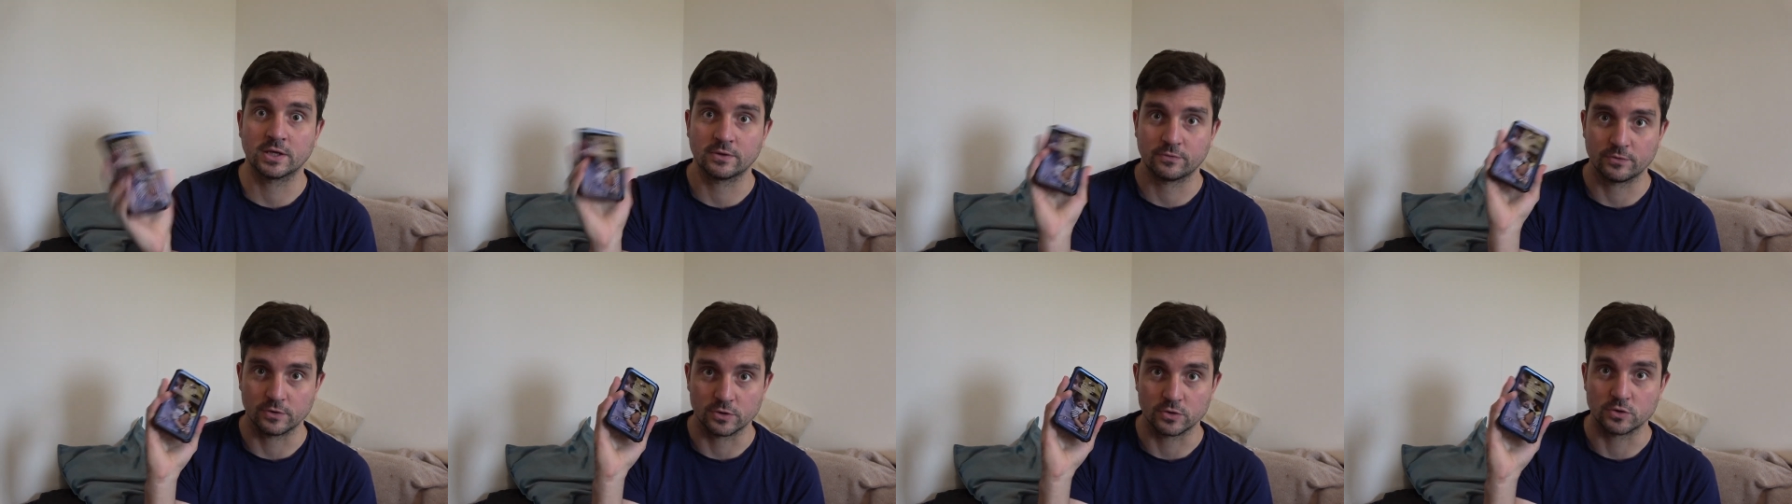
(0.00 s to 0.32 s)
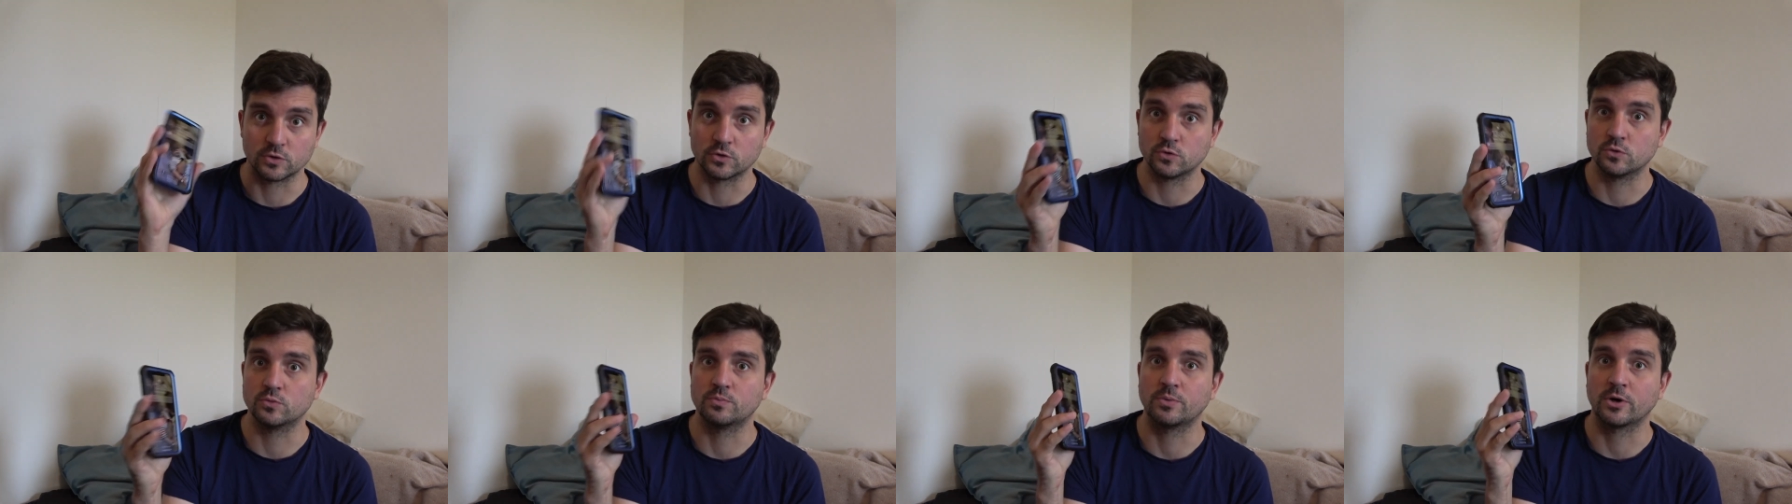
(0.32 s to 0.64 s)
if you
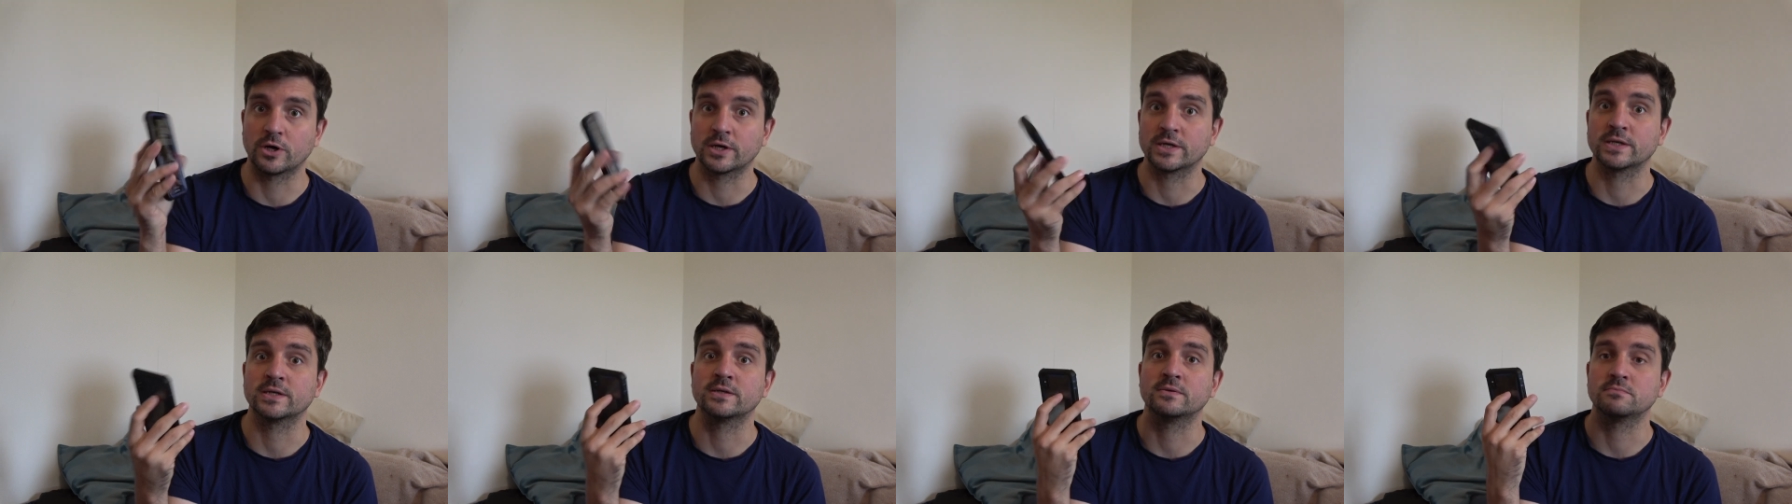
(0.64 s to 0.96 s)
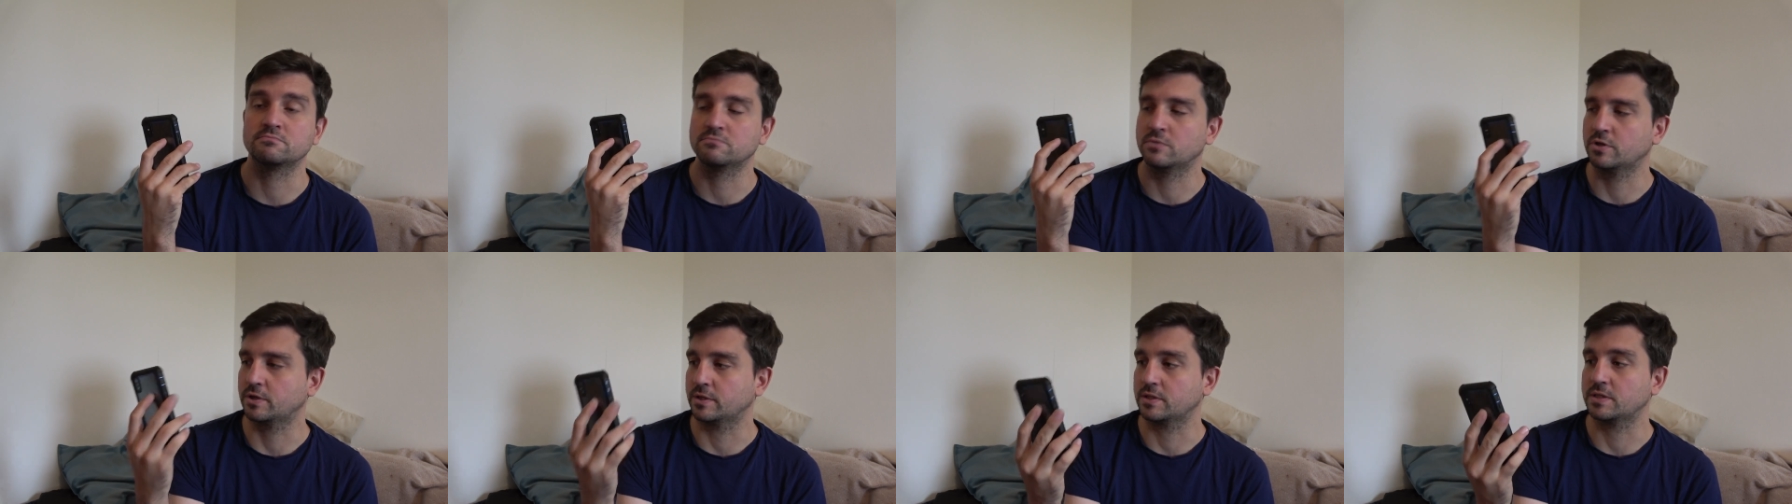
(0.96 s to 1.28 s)
do buy
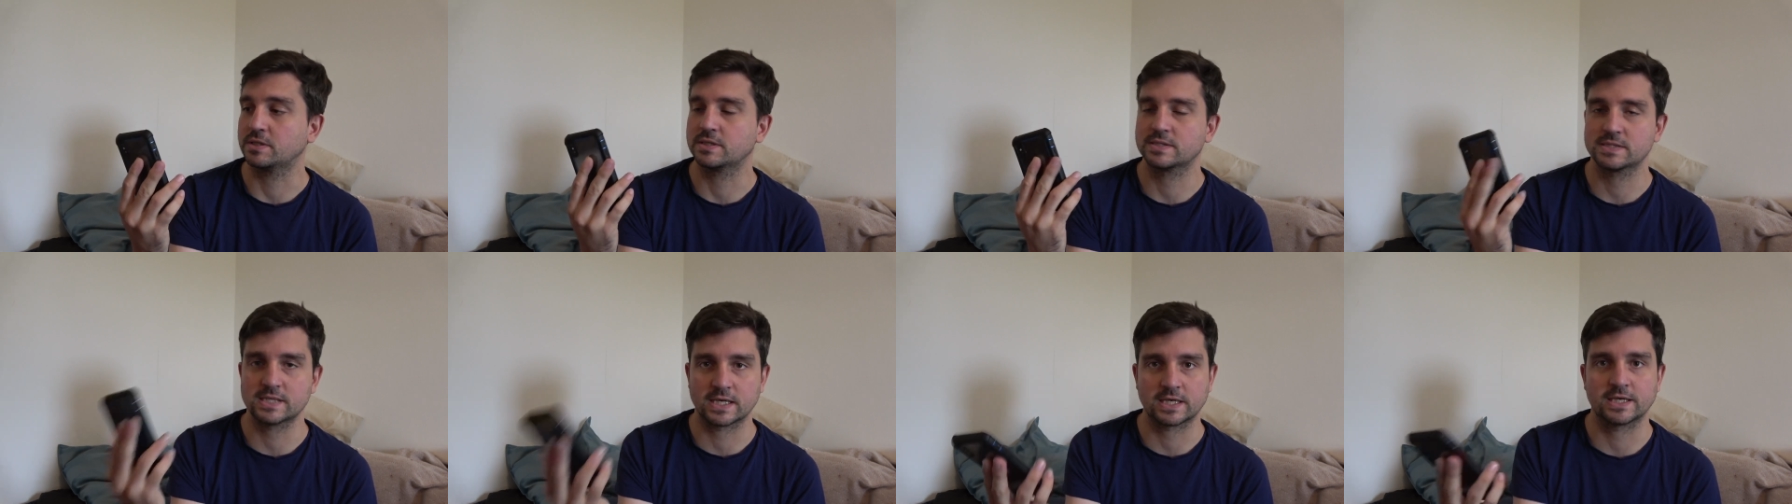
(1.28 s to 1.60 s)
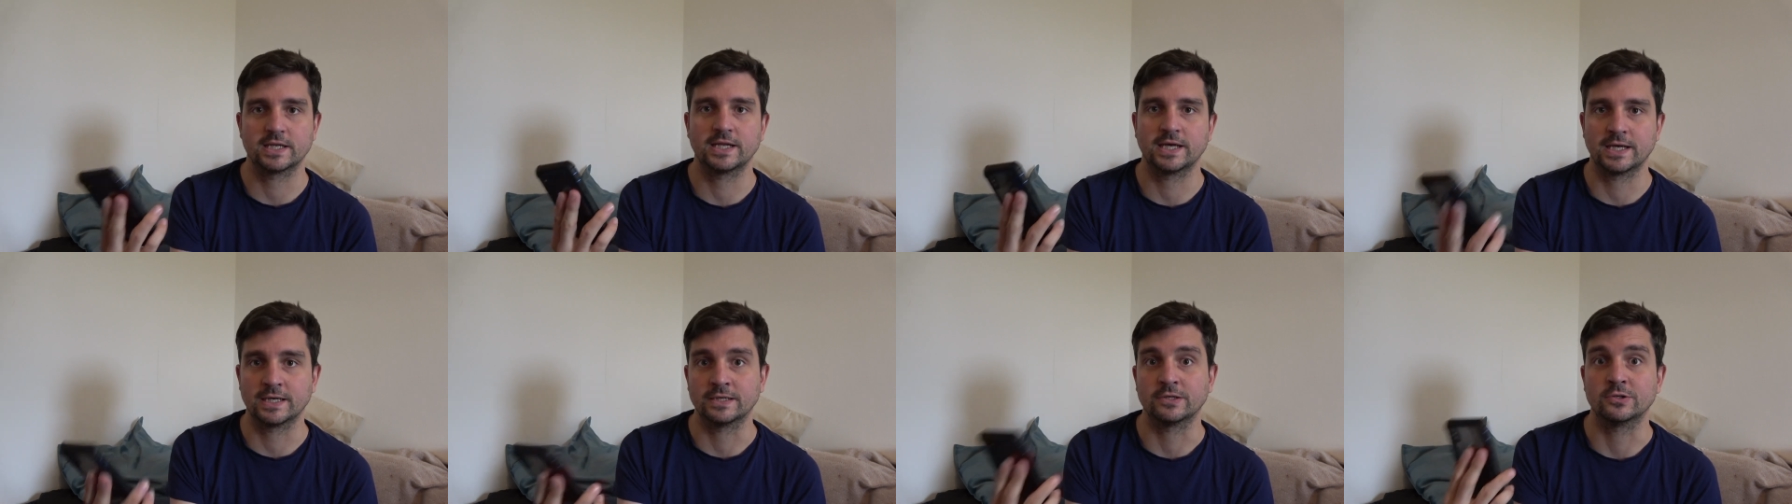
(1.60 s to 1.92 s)
like
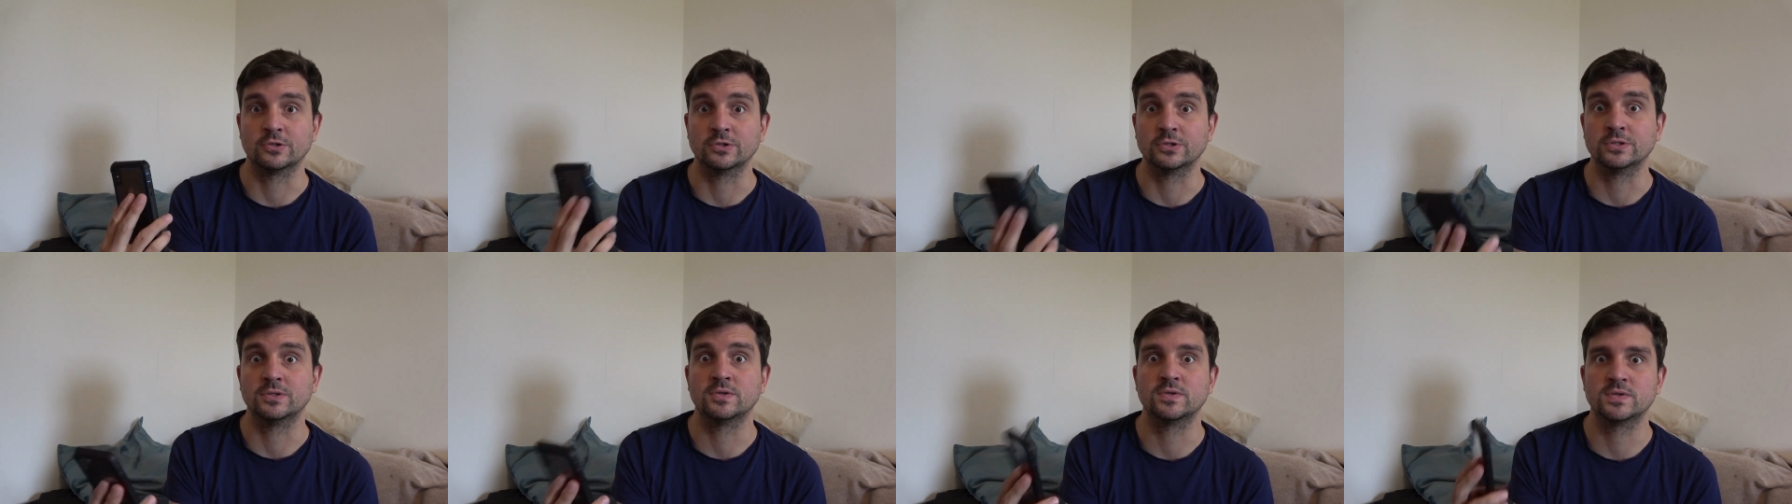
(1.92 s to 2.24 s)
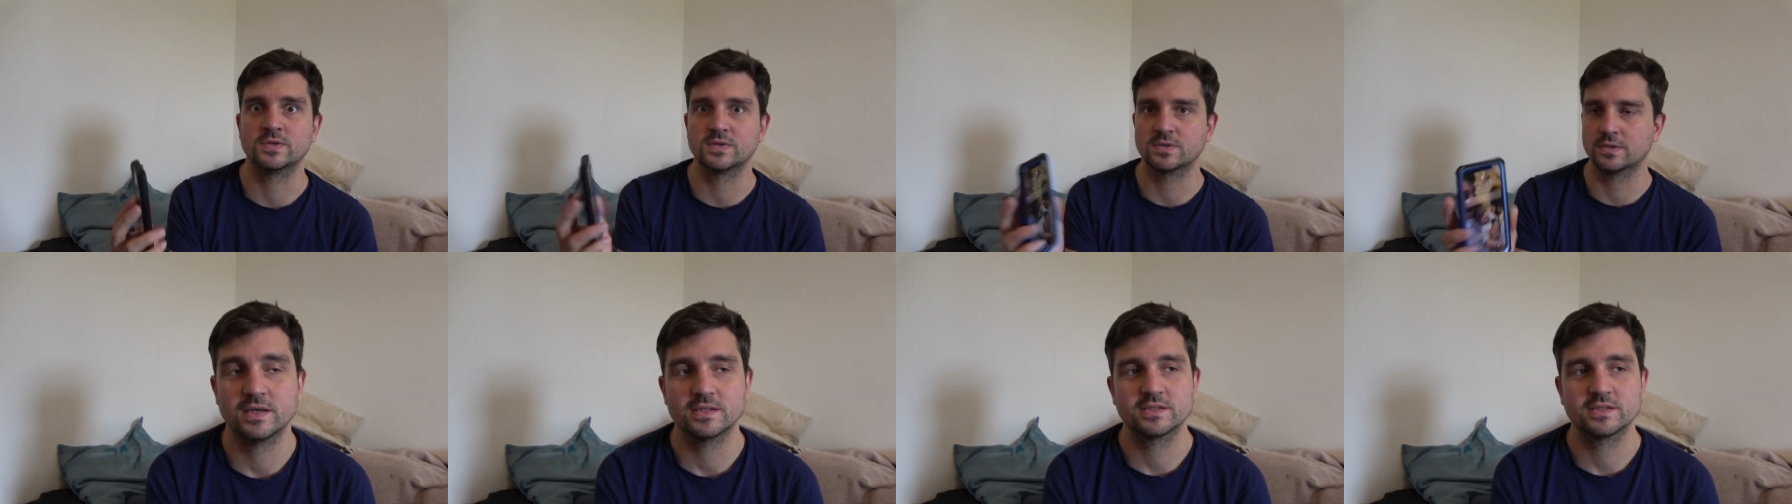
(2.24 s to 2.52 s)
second-hand goods.